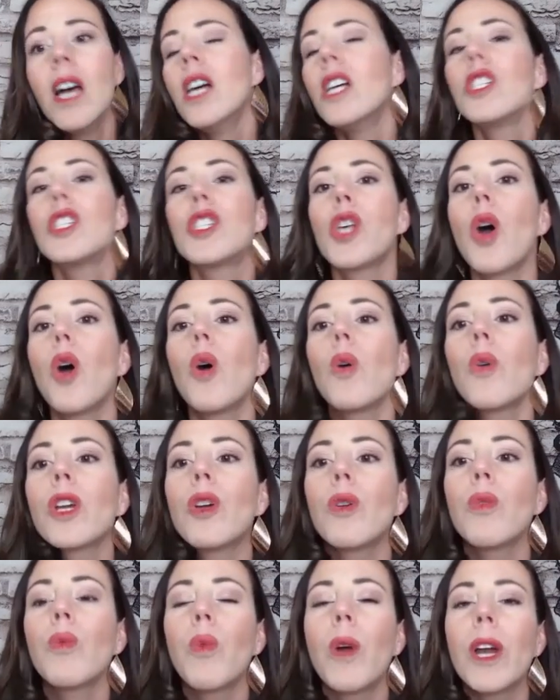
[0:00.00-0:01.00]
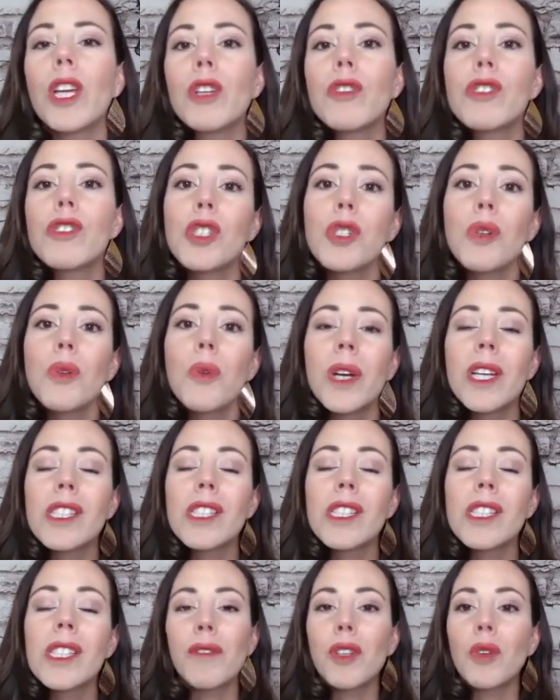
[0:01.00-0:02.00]
So what you do is
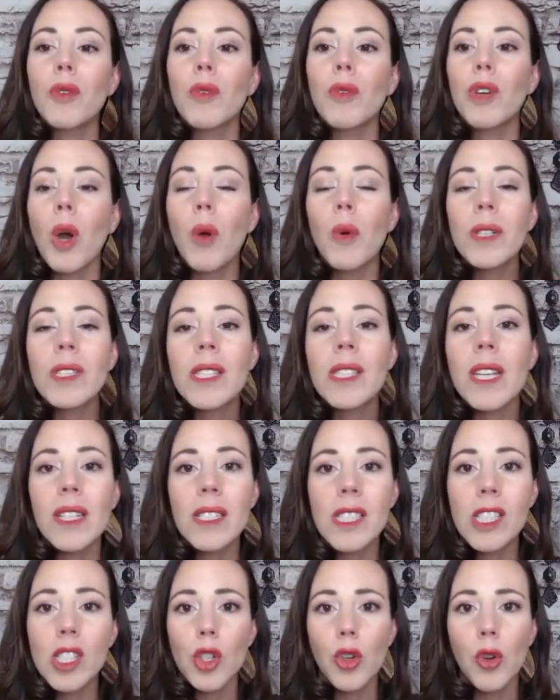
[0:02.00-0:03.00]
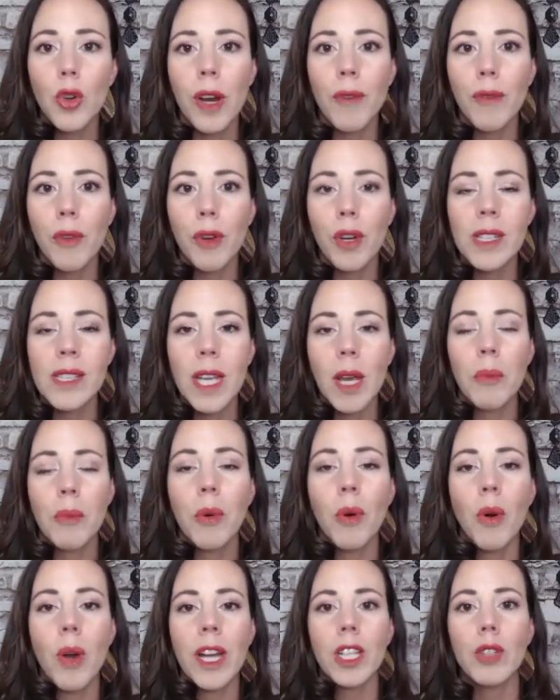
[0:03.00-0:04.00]
if you go into Instagram, for
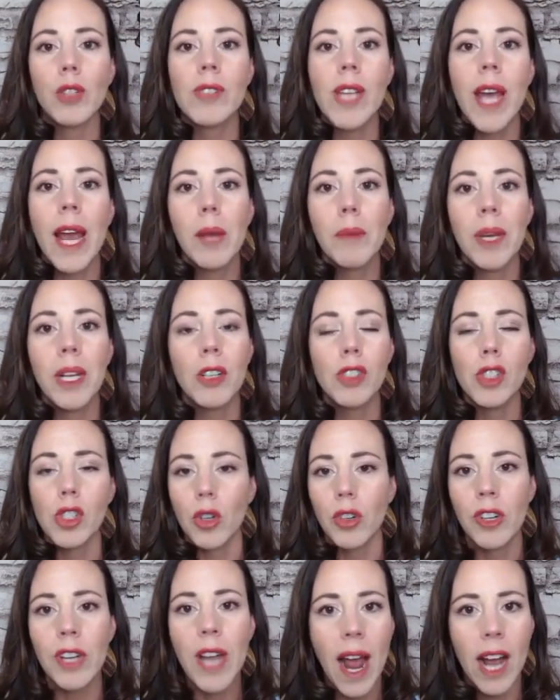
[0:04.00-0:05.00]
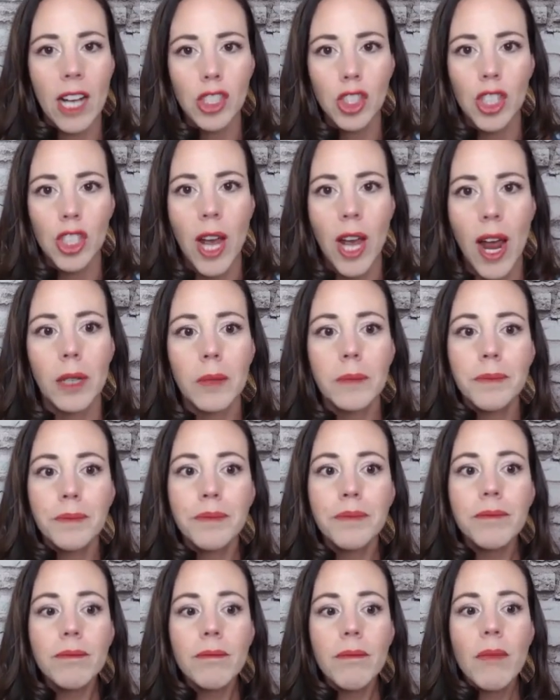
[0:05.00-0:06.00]
example, and you type in a certain hashtag,
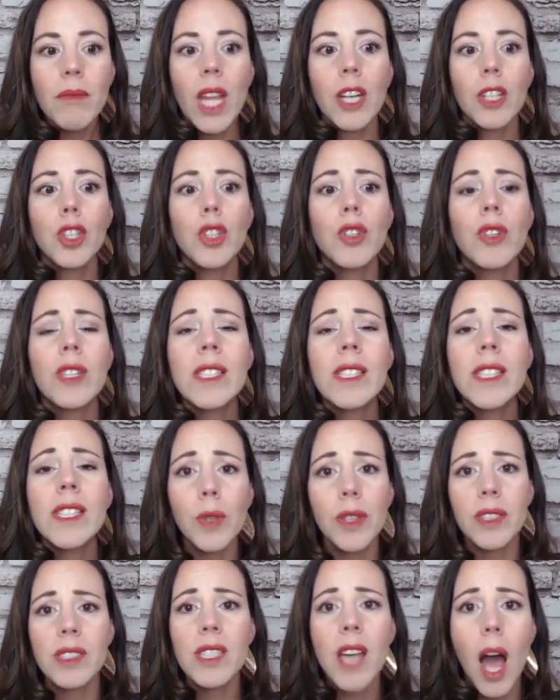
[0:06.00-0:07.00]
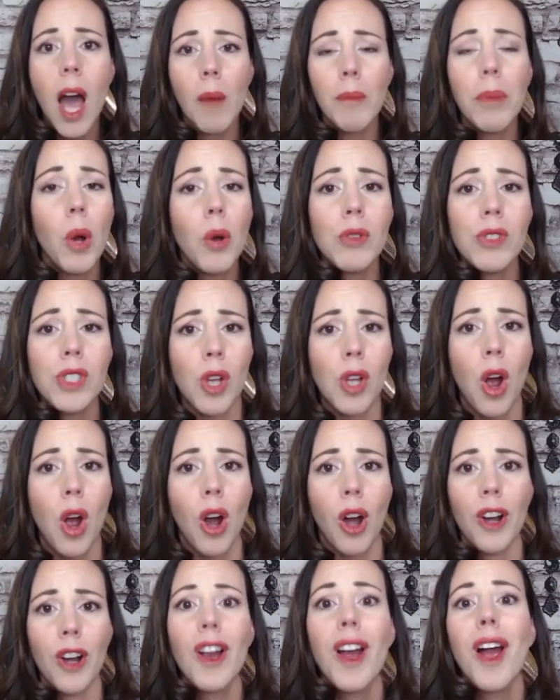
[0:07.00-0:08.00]
you can see what the top posts
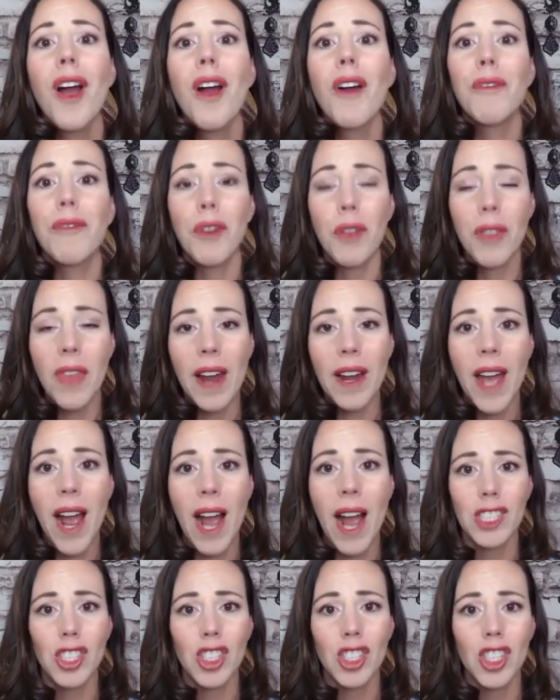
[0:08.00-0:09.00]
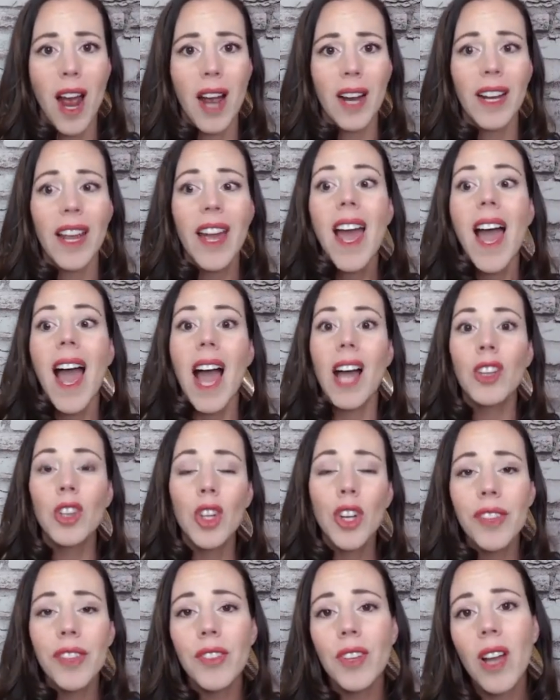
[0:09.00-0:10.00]
are for that hashtag and
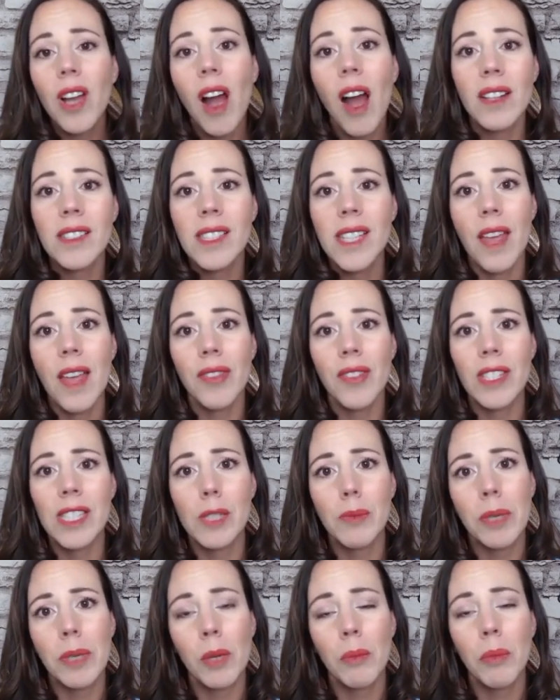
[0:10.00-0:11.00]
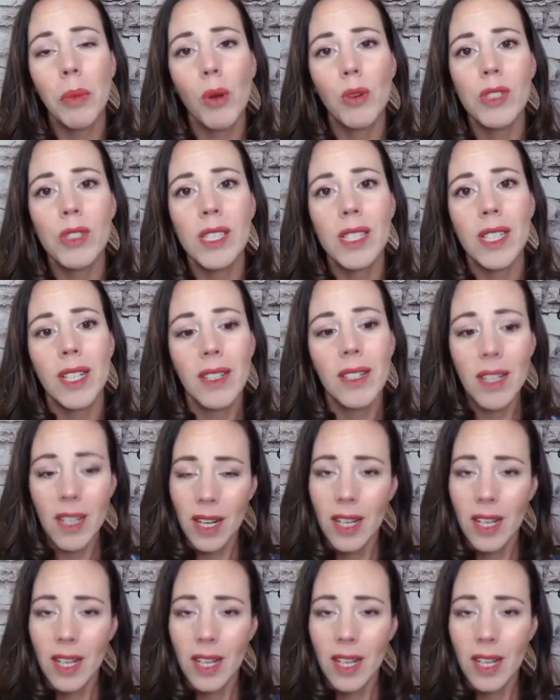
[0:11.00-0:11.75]
look at the content that's being posted